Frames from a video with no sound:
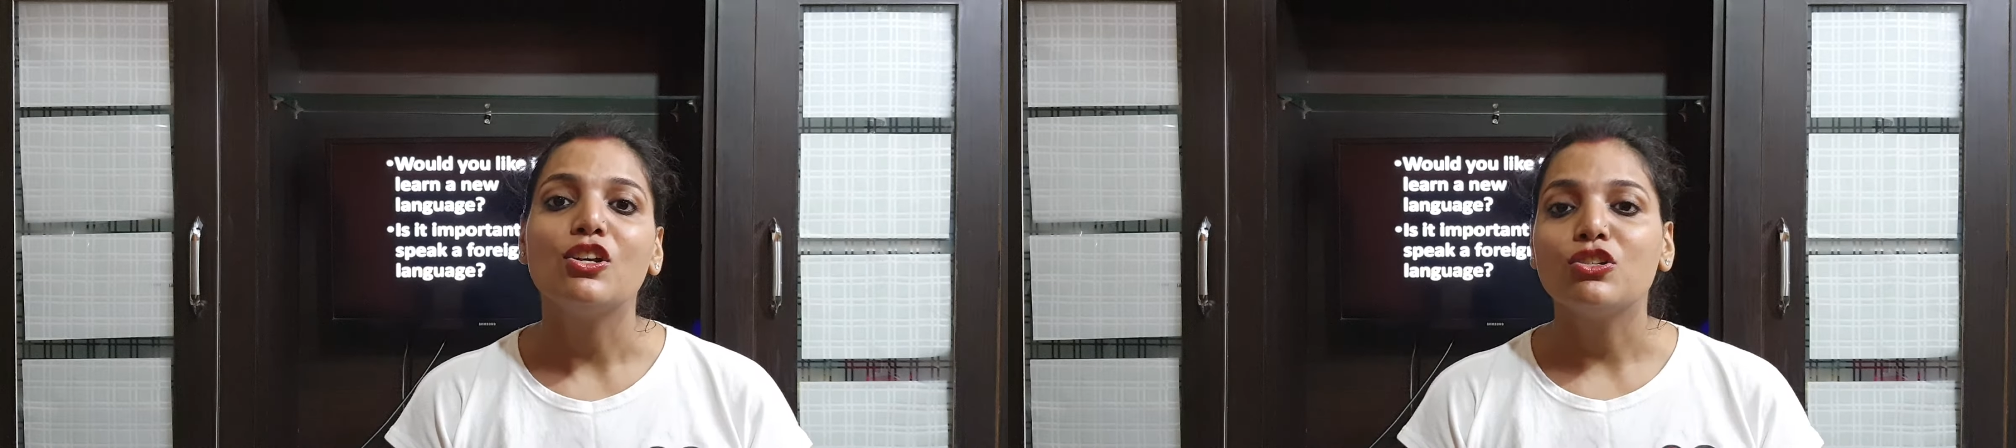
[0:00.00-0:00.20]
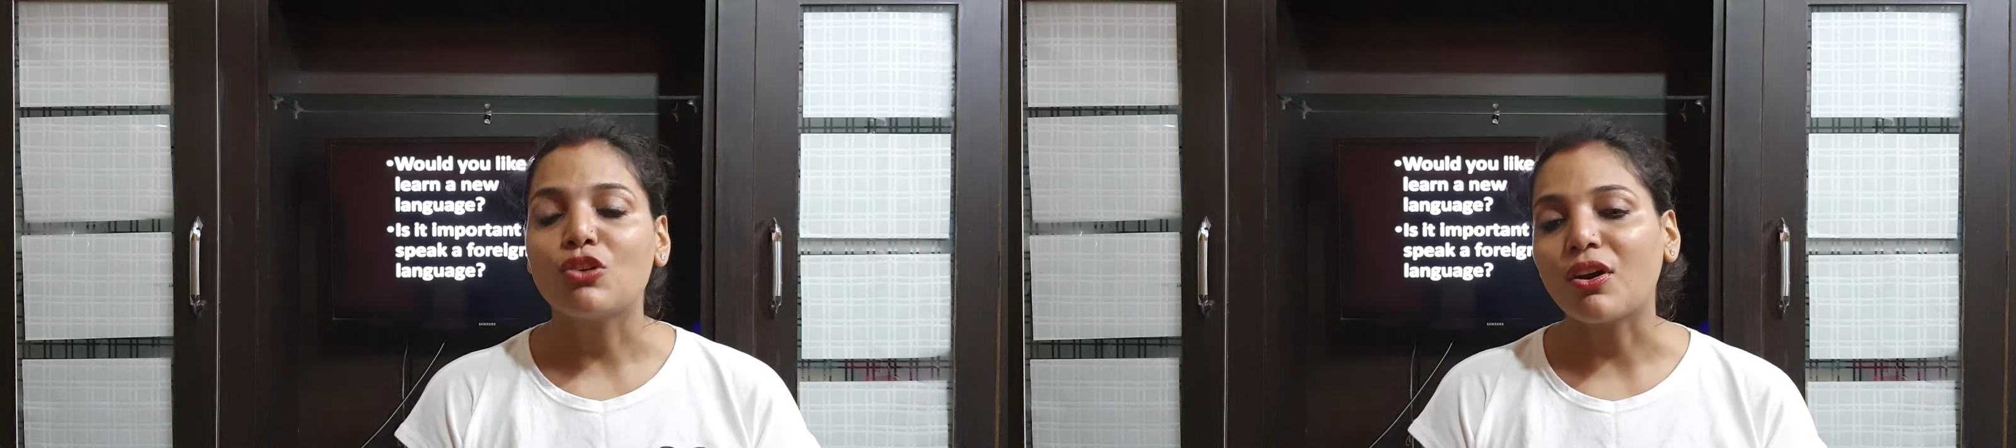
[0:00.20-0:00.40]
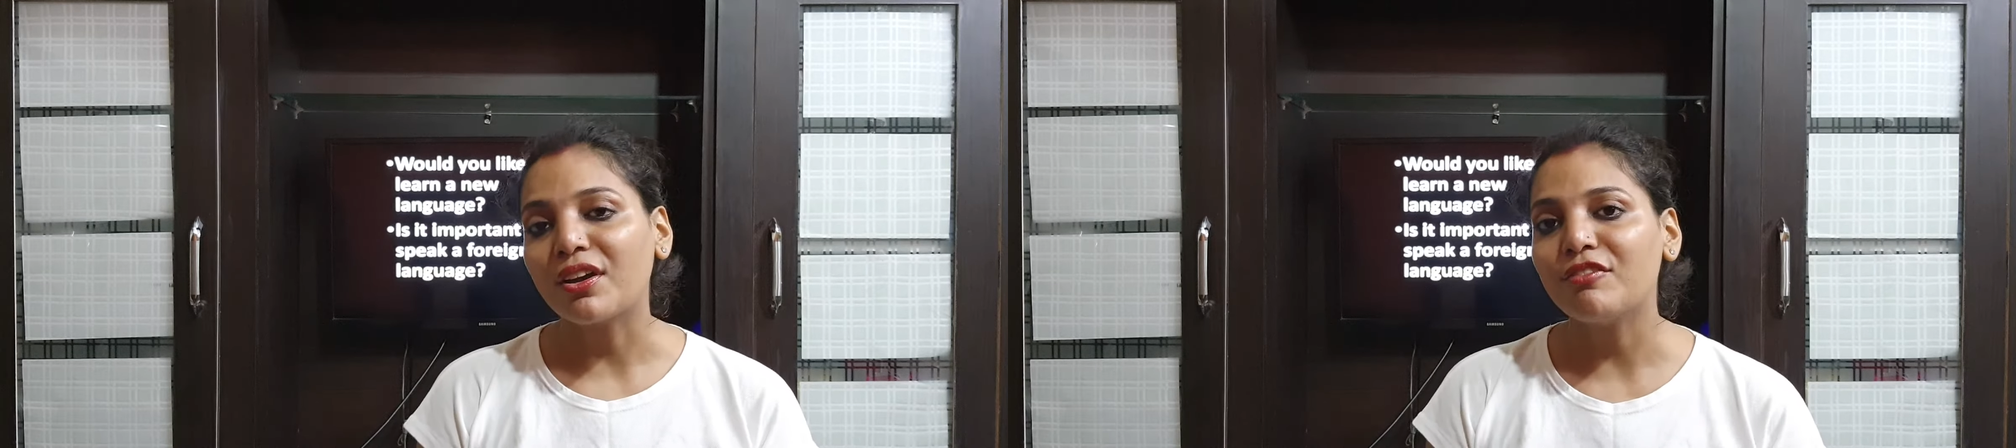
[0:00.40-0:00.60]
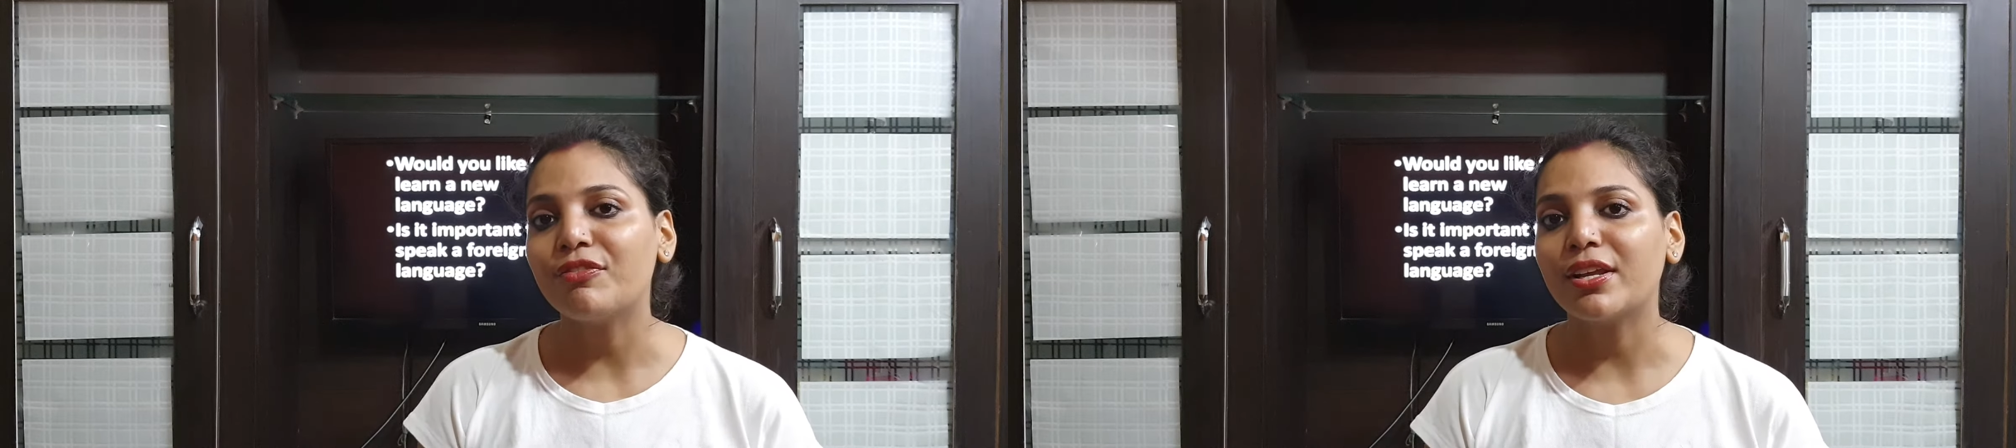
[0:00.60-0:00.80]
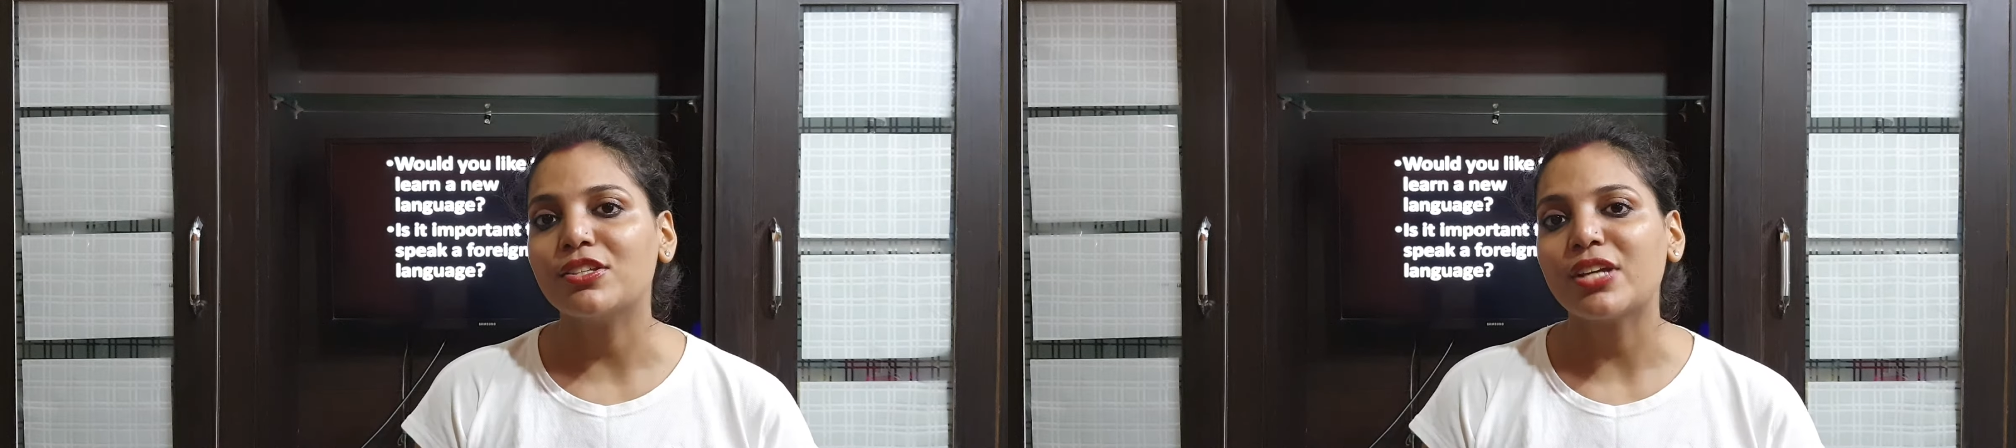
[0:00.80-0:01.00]
talk in
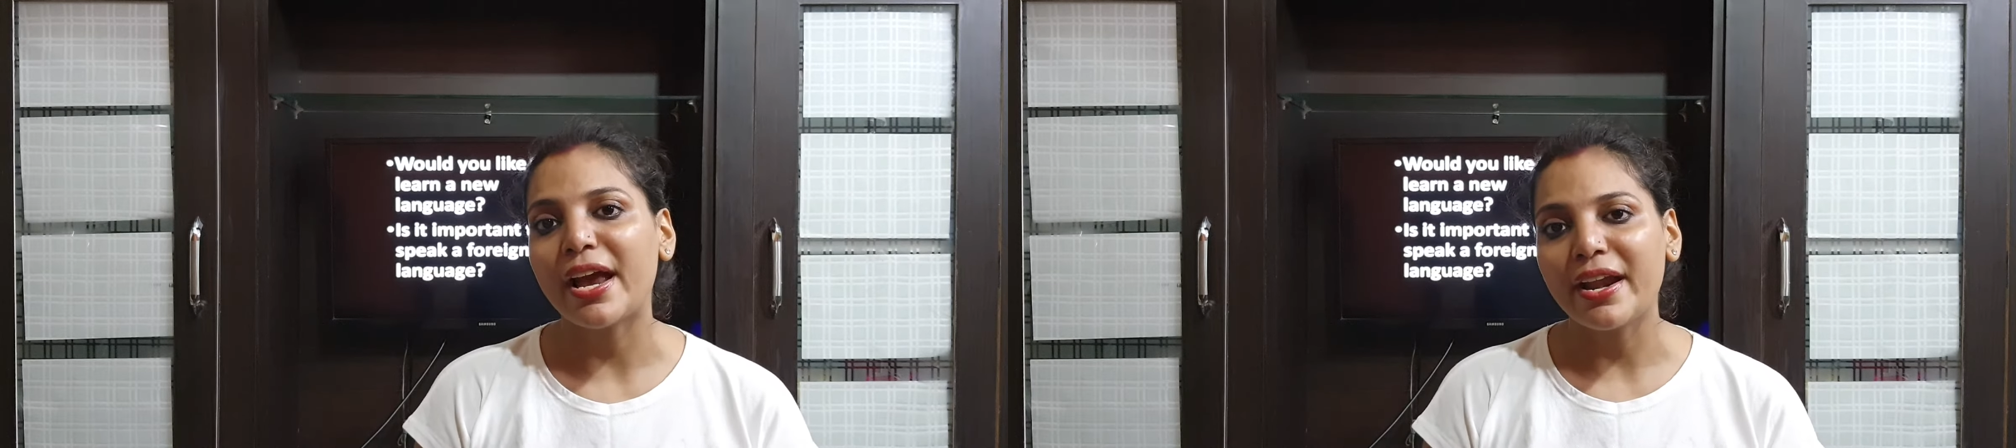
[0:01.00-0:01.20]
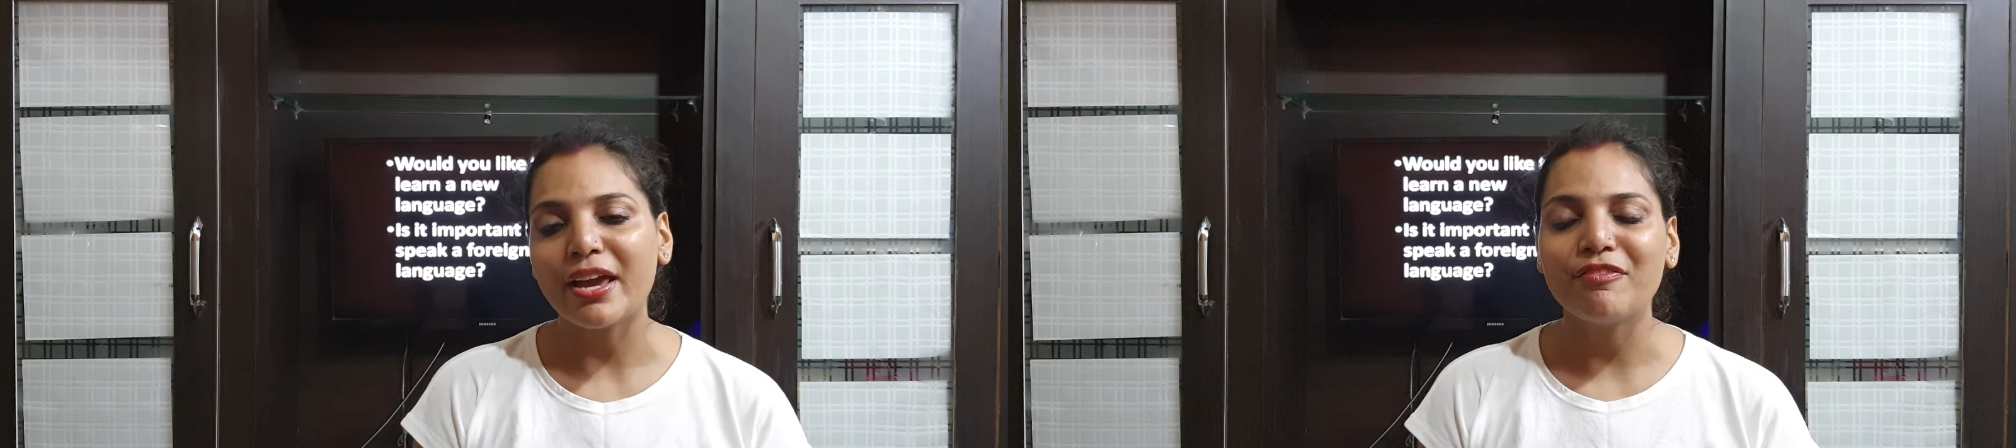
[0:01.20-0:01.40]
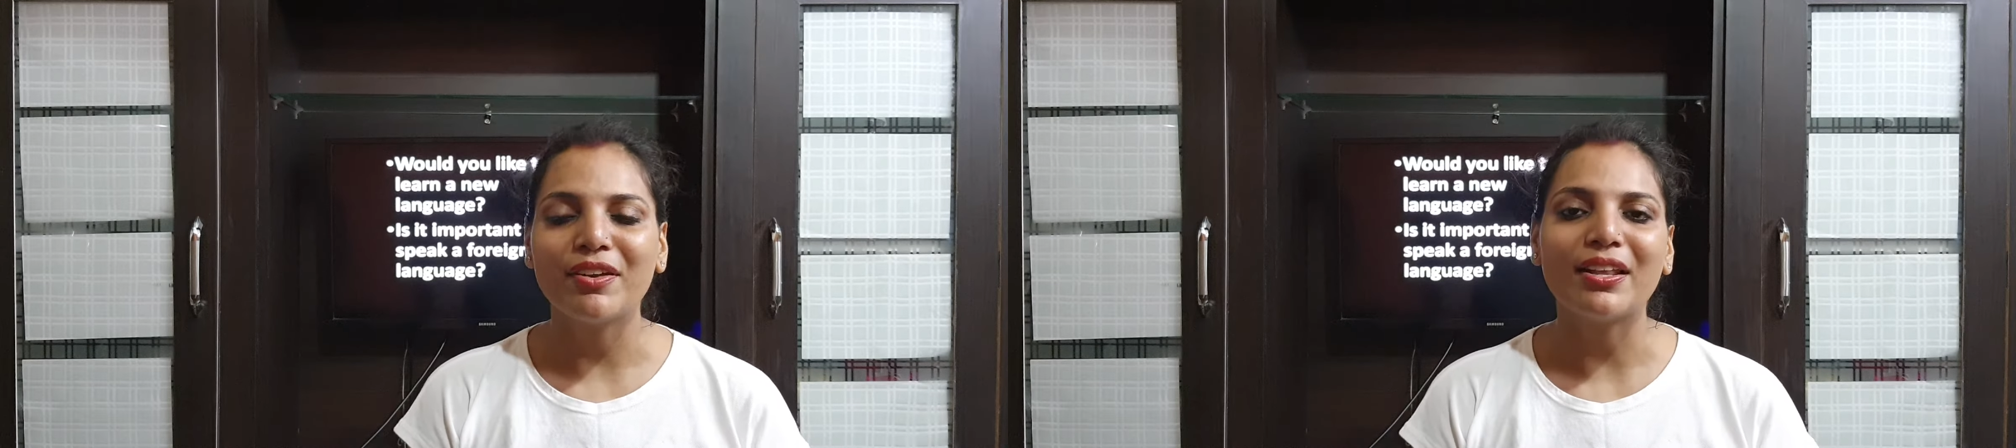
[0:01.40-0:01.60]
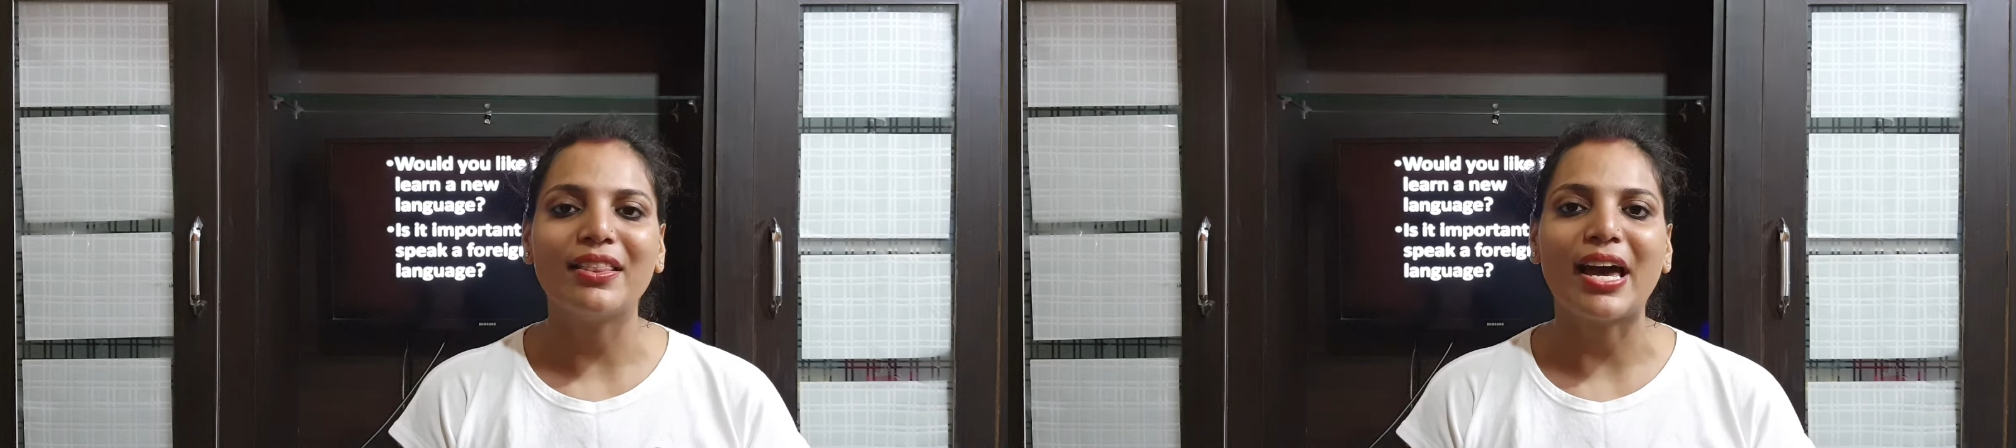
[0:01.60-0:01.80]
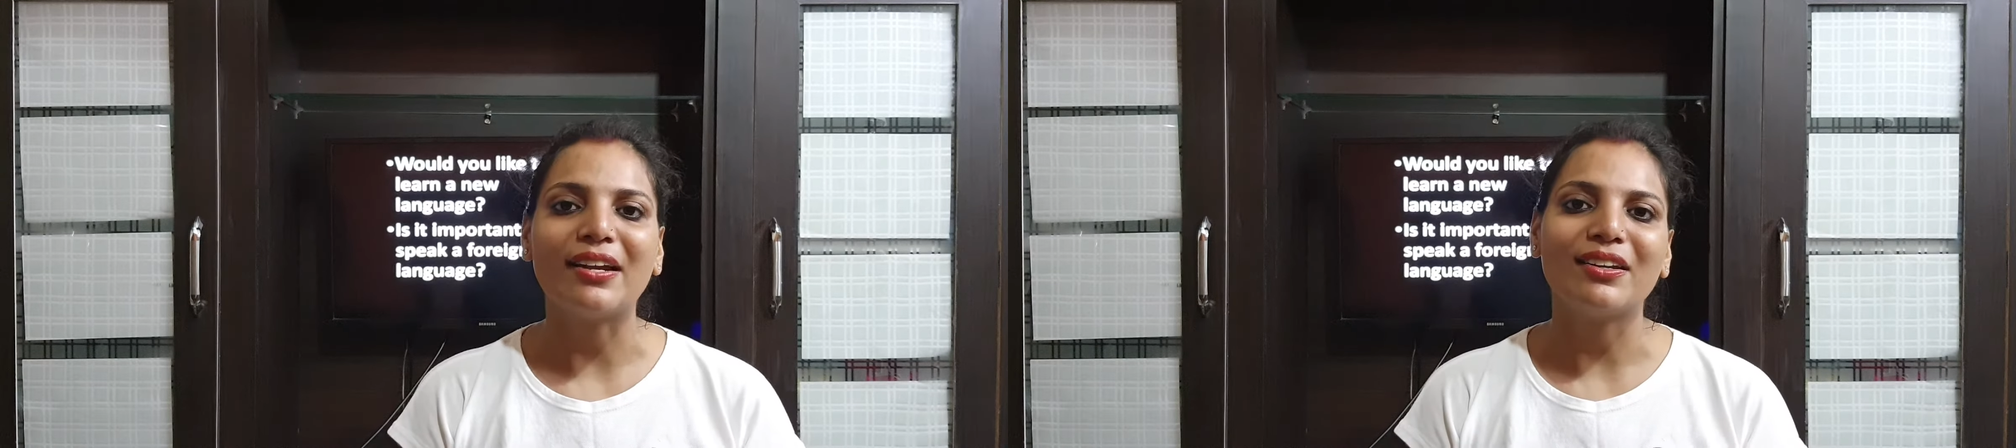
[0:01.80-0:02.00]
French and I feel
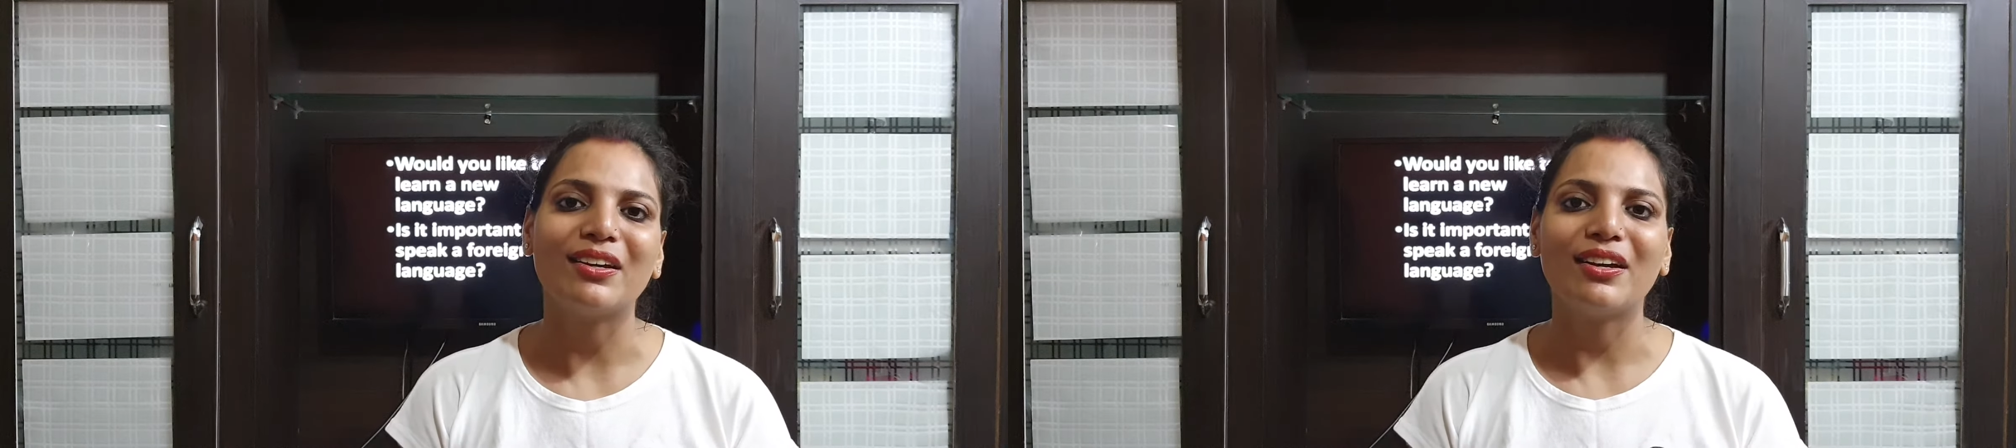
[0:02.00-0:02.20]
that